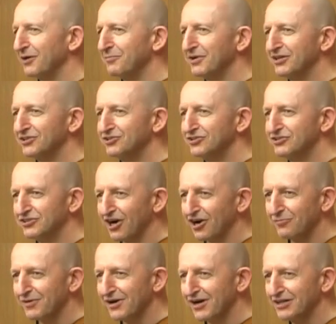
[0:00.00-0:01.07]
Dharma,
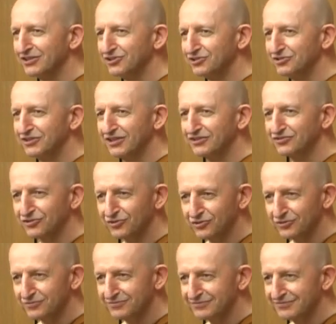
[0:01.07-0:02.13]
Dharma Junior
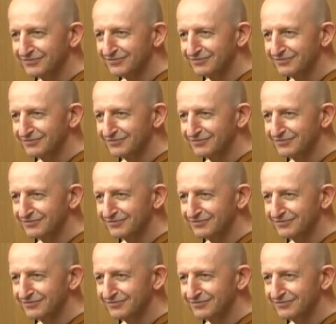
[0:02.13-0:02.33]
School,